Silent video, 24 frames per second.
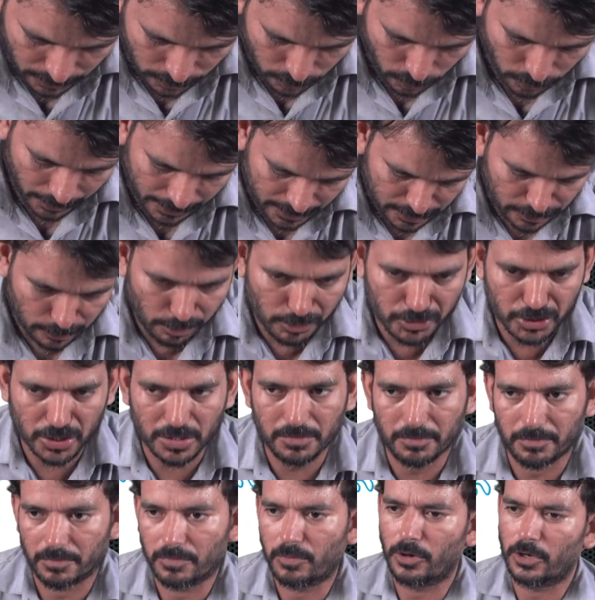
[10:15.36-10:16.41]
So
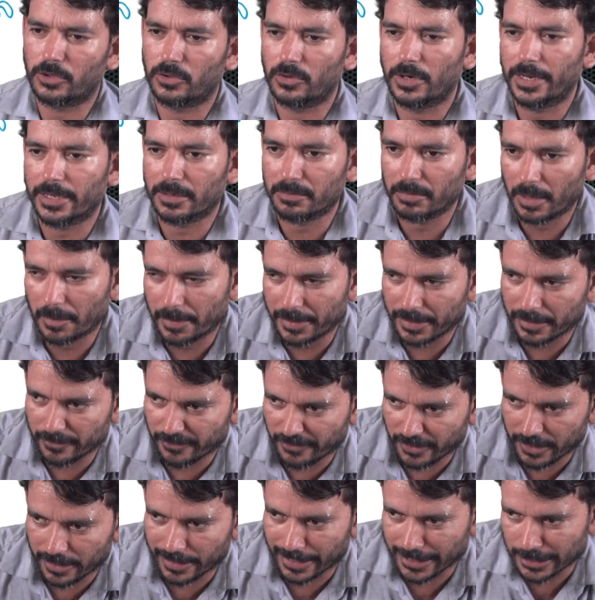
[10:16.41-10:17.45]
distribution bole to like maybe
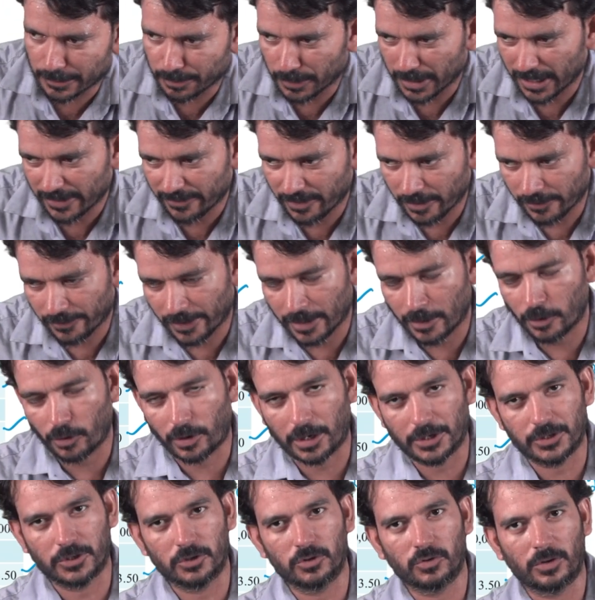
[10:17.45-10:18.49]
for transporting from one
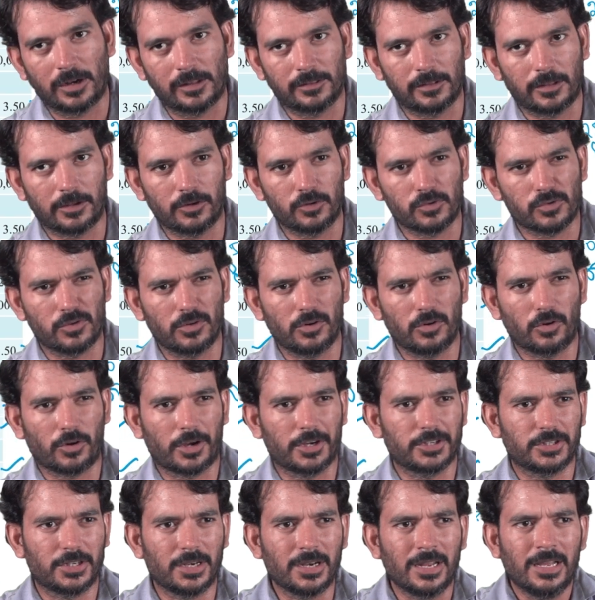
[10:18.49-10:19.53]
location to another
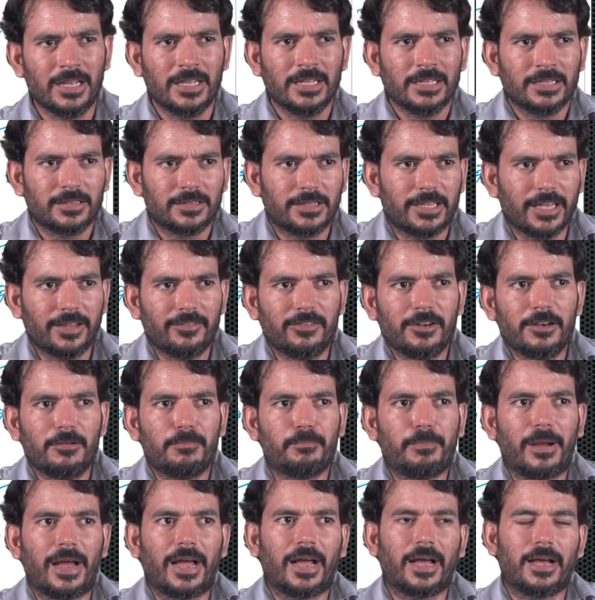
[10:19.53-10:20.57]
location, they
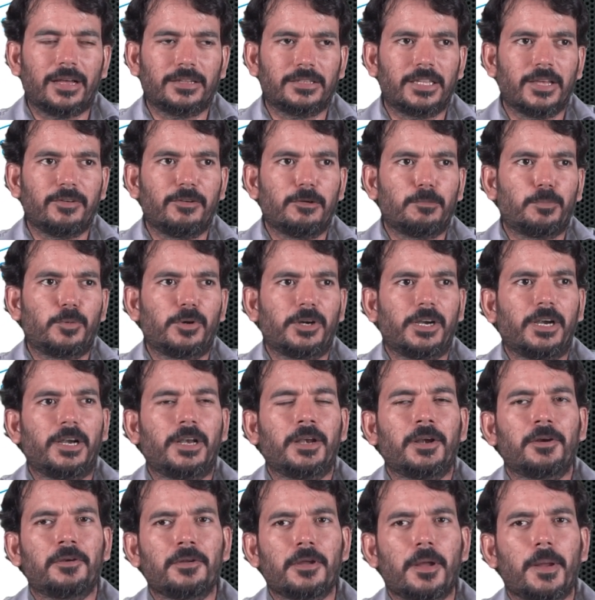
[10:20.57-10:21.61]
will put it
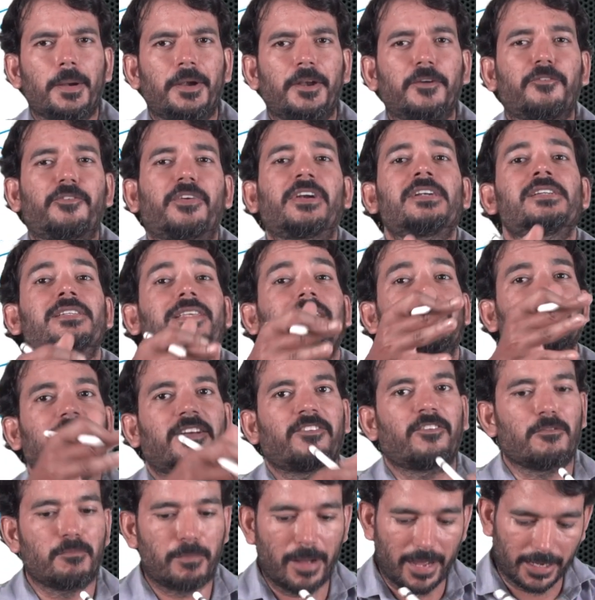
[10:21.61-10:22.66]
into a different size
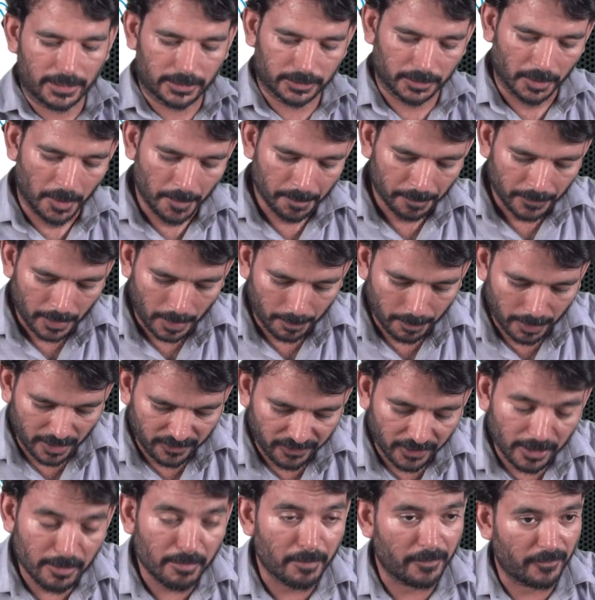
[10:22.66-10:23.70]
of a batch, but
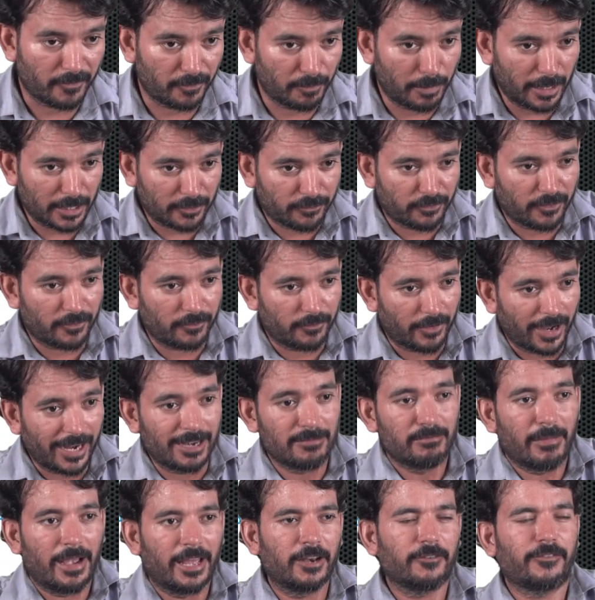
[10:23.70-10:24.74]
while
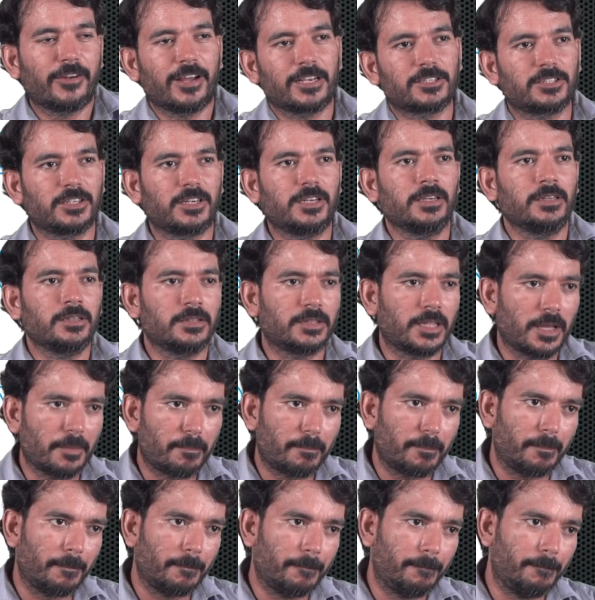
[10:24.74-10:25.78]
manufacturing they
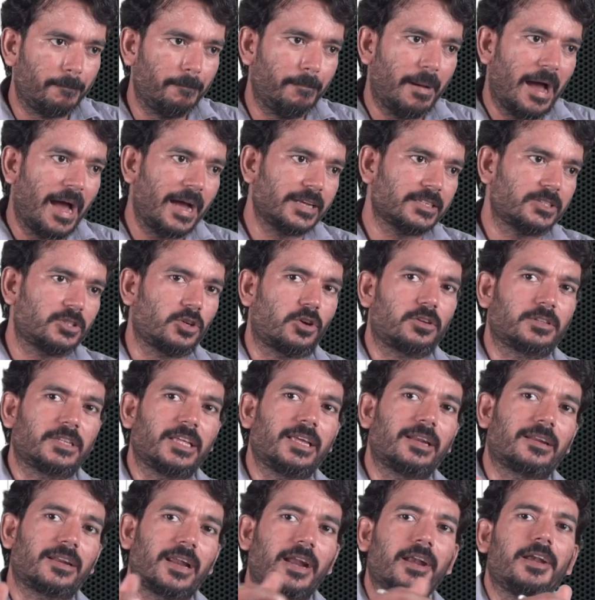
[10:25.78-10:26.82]
batch or
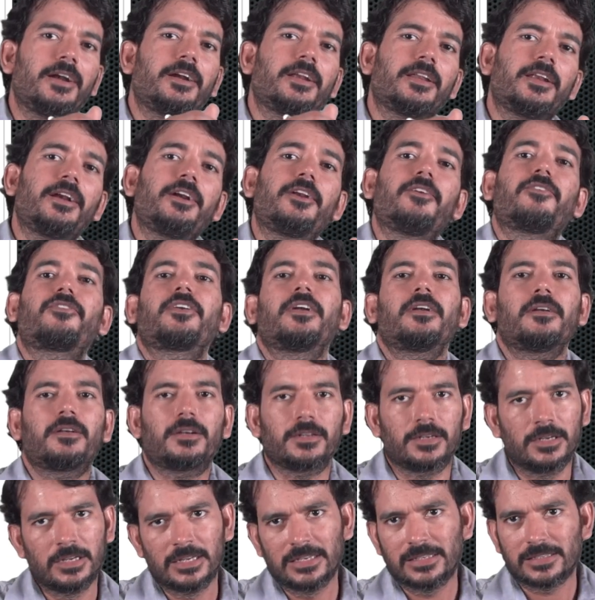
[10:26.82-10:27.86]
they run it in a different
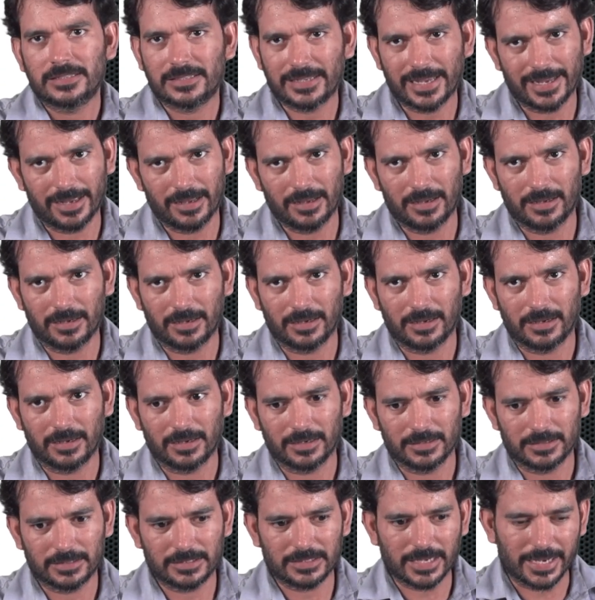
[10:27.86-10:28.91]

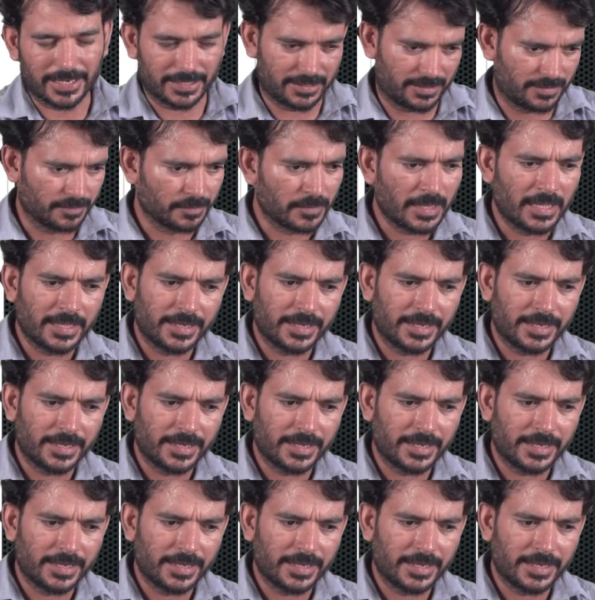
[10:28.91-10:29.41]
size.